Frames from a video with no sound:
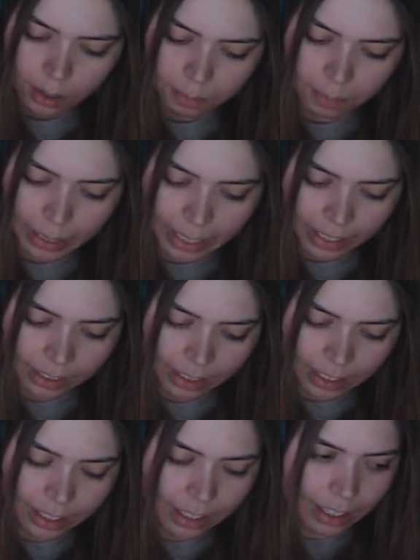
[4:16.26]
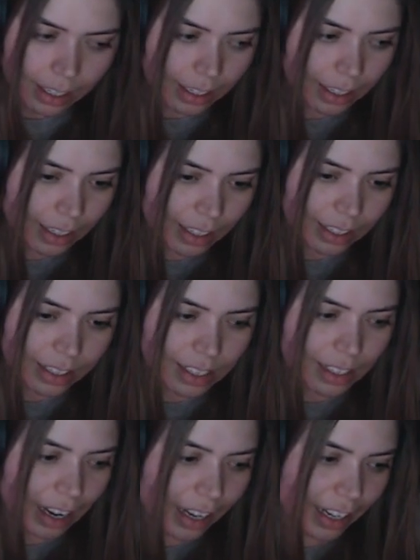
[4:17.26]
but I think
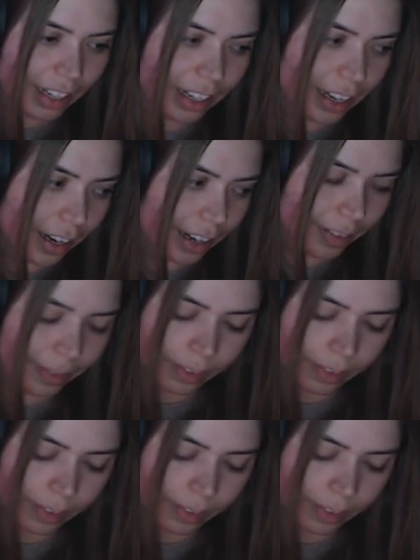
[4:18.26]
it's not in here.